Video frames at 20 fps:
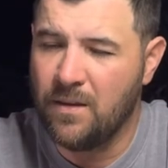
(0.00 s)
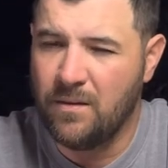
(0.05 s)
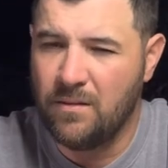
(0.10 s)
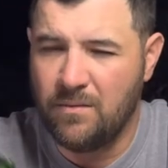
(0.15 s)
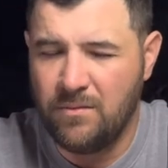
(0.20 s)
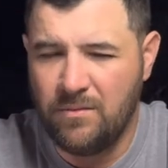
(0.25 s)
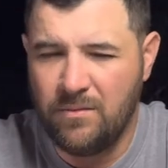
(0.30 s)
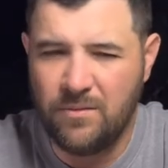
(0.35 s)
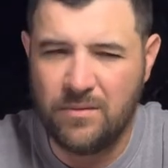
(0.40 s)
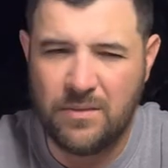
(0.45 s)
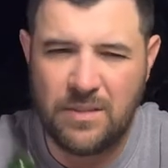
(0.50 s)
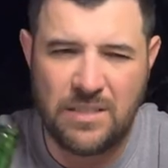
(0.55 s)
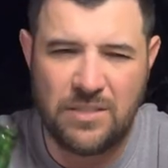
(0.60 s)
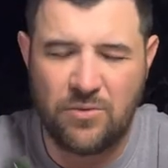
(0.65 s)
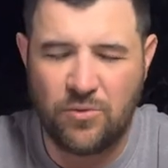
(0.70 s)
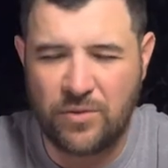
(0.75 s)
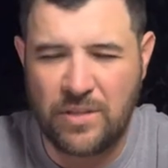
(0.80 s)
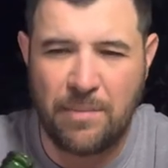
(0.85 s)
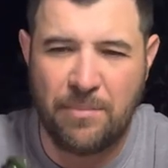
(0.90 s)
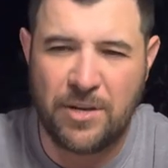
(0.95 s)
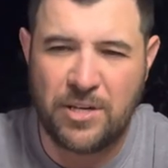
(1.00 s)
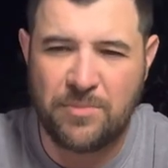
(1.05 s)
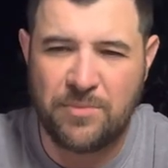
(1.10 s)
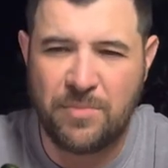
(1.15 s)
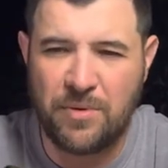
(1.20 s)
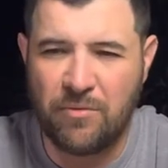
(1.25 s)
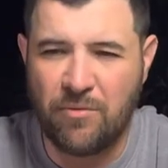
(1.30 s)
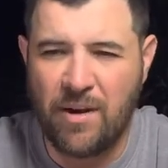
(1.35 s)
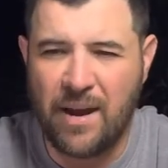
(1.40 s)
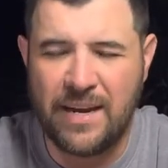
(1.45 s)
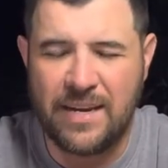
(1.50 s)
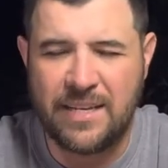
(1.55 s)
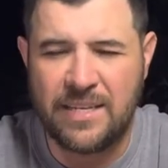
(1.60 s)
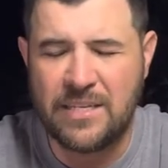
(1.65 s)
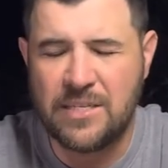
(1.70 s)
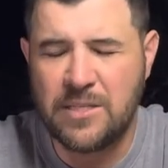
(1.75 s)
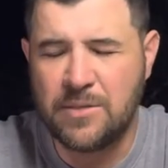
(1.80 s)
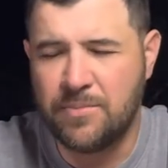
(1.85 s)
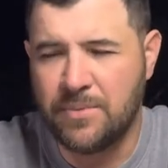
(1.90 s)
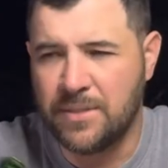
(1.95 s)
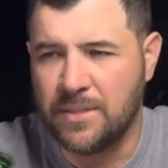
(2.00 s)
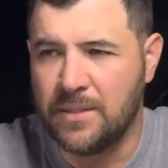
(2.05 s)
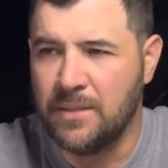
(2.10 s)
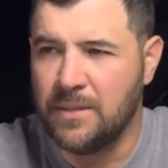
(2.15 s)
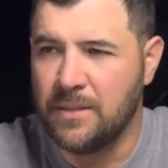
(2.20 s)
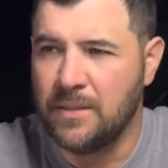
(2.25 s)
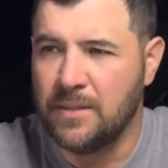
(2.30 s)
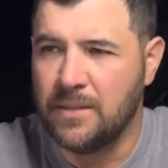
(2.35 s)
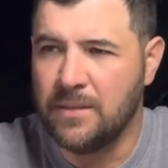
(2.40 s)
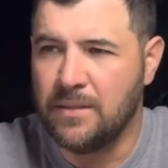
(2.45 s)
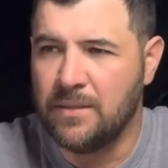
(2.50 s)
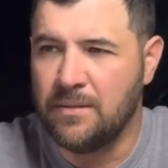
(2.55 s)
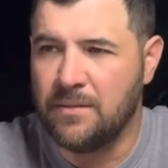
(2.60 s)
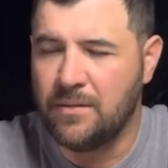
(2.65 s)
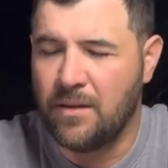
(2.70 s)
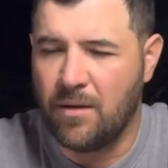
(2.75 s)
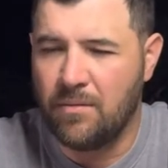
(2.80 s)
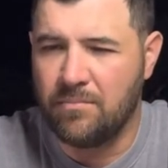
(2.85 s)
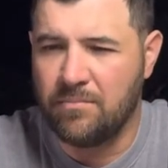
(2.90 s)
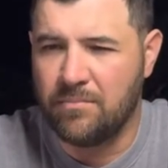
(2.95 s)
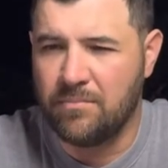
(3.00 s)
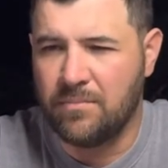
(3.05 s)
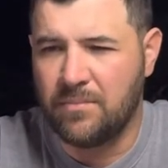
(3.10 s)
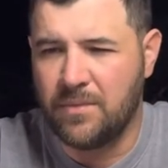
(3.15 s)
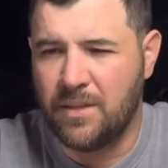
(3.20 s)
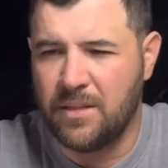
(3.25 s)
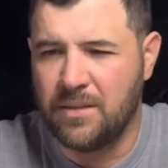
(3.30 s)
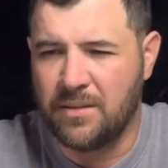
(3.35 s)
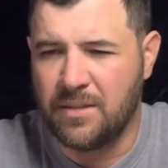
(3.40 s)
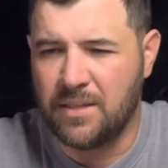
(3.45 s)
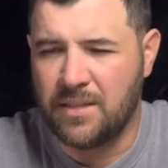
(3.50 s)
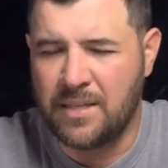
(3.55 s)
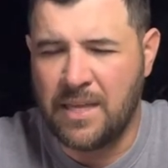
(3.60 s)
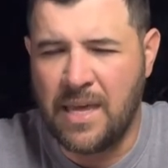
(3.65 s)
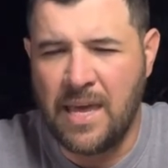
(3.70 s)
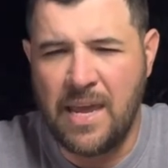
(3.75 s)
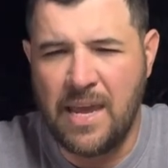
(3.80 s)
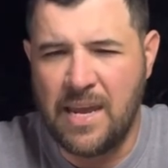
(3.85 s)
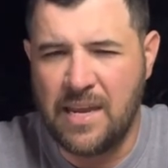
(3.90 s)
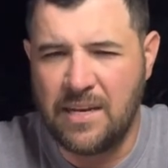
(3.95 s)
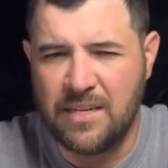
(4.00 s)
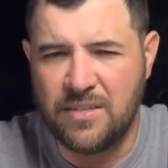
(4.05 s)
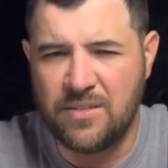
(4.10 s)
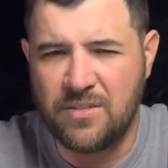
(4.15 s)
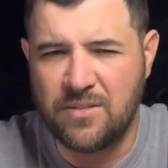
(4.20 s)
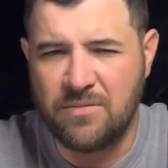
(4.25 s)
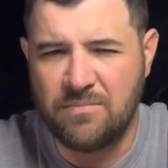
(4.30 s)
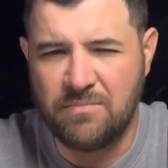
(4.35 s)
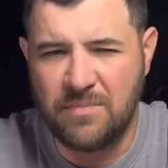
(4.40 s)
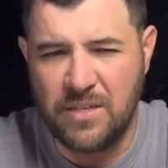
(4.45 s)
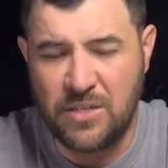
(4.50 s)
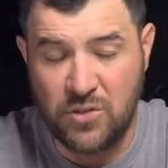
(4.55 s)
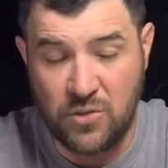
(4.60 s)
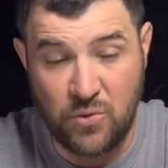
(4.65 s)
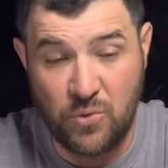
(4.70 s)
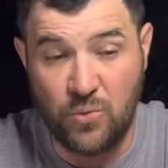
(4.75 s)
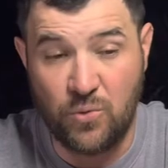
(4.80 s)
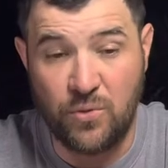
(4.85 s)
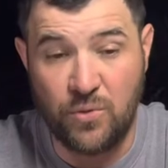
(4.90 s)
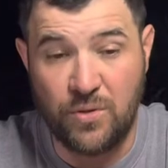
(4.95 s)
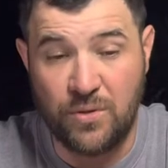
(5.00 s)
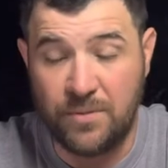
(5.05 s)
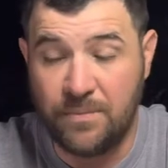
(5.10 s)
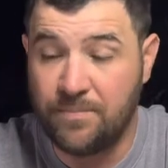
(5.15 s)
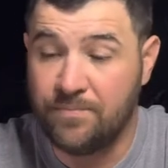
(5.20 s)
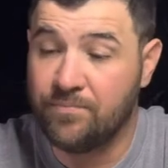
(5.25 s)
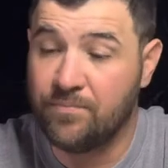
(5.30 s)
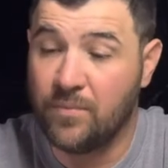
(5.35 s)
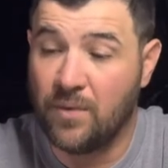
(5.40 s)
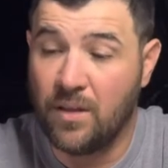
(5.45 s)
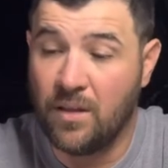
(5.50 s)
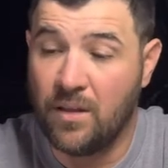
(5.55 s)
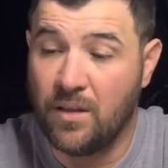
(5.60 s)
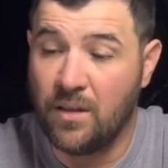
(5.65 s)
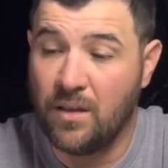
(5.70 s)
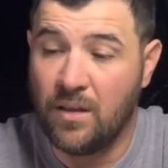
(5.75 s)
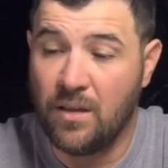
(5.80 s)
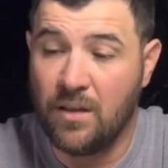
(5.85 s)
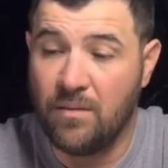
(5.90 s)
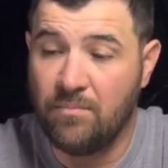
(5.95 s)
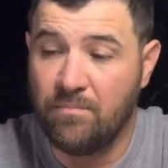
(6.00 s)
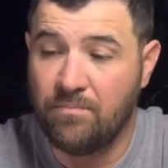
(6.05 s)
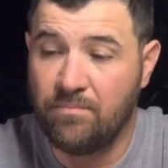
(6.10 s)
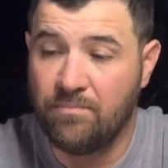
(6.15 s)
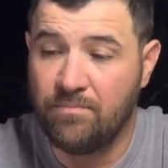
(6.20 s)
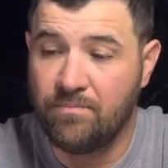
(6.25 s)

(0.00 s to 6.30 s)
It doesn't look that much to me ratings, but um, the, the, can is is good. Um,